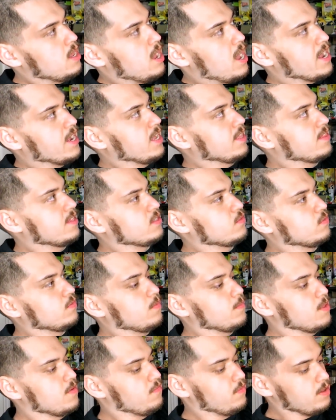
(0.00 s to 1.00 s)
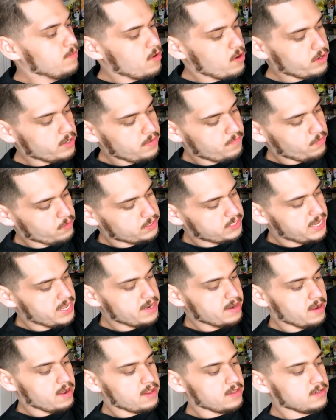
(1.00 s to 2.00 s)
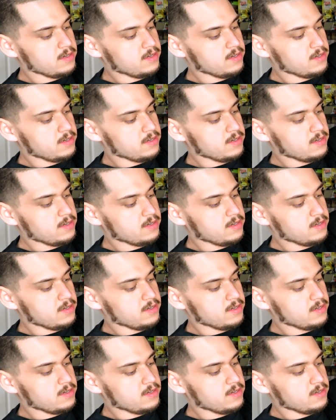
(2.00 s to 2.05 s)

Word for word: I got this one from the flea market for $10